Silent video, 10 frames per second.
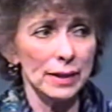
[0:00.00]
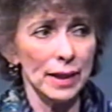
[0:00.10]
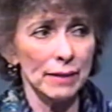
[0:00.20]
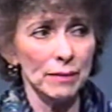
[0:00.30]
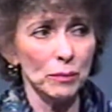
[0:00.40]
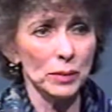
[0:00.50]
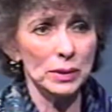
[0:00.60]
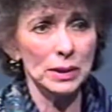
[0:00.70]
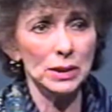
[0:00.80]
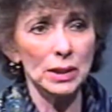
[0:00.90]
saying that we're
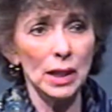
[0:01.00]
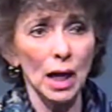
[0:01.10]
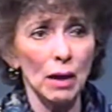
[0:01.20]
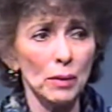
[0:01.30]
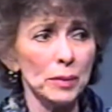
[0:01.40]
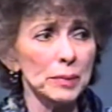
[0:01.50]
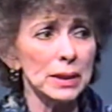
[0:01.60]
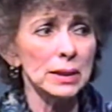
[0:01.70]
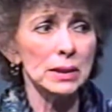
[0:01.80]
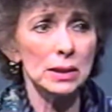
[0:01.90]
teaching our
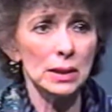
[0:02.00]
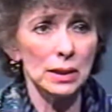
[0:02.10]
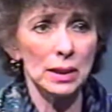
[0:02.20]
religion in